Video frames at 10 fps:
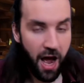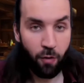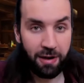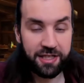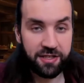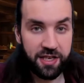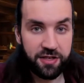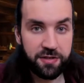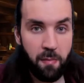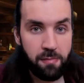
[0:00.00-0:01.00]
Our body
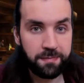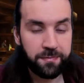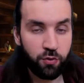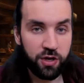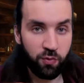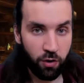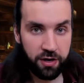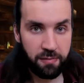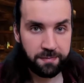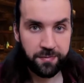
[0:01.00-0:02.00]
sees you can
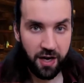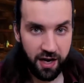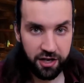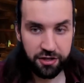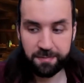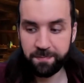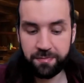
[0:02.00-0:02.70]
work hard